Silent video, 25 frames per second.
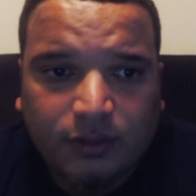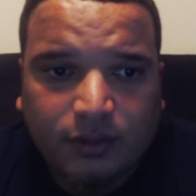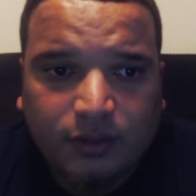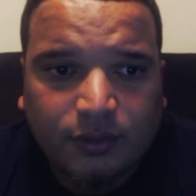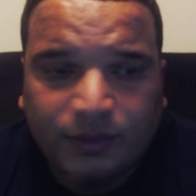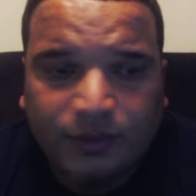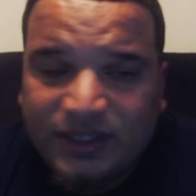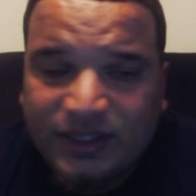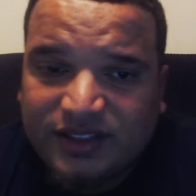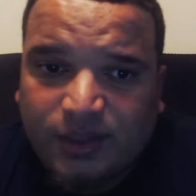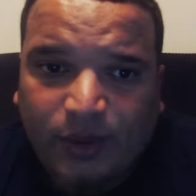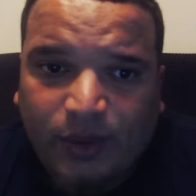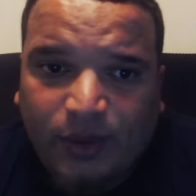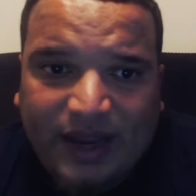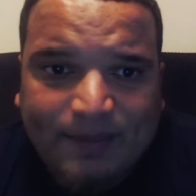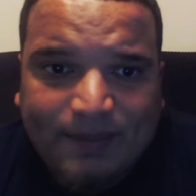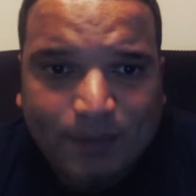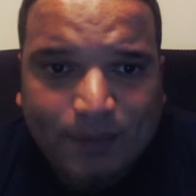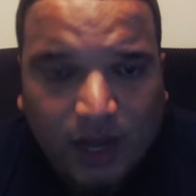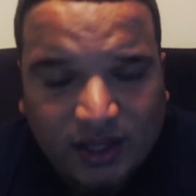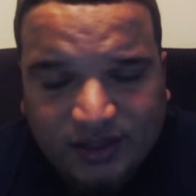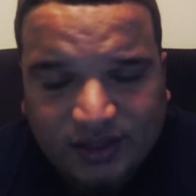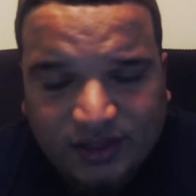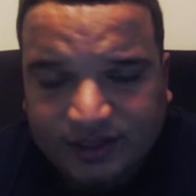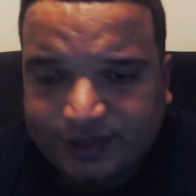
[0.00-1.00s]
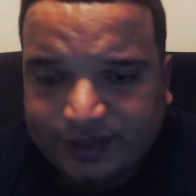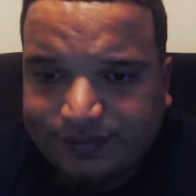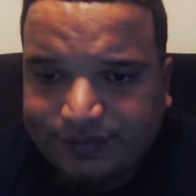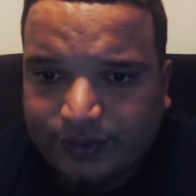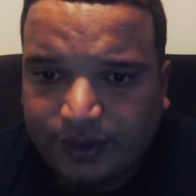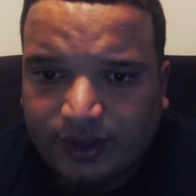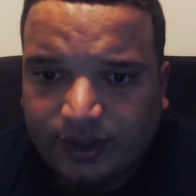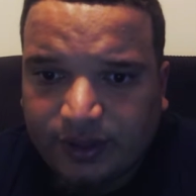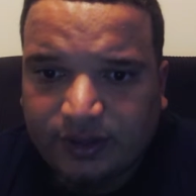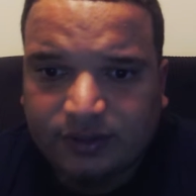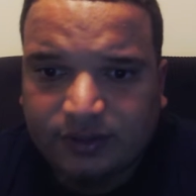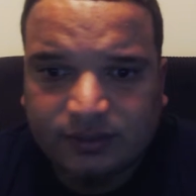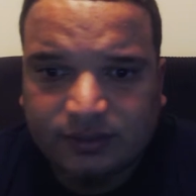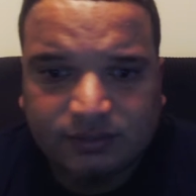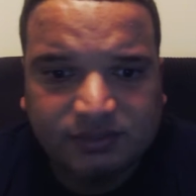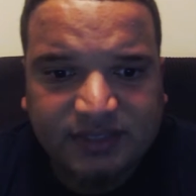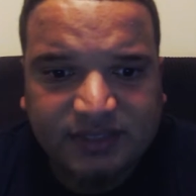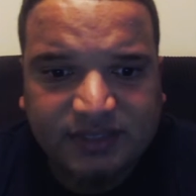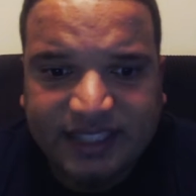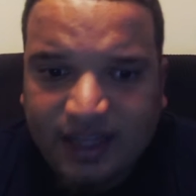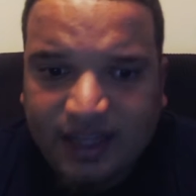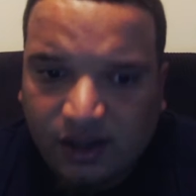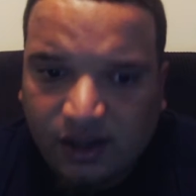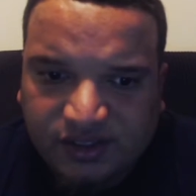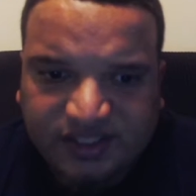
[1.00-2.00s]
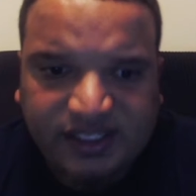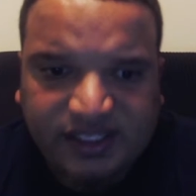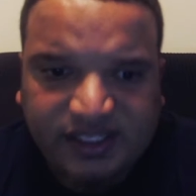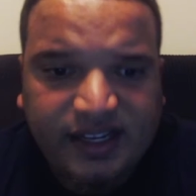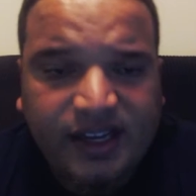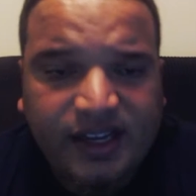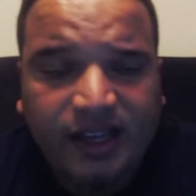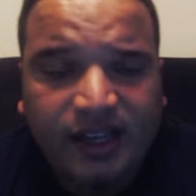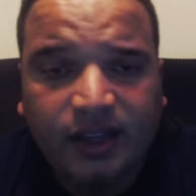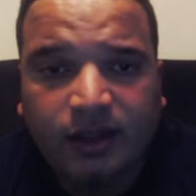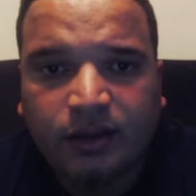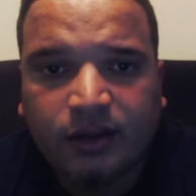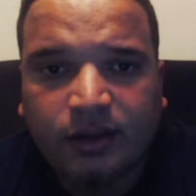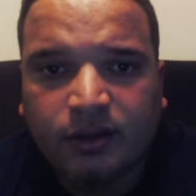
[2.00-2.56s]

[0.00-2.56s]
used to wait months for DLC,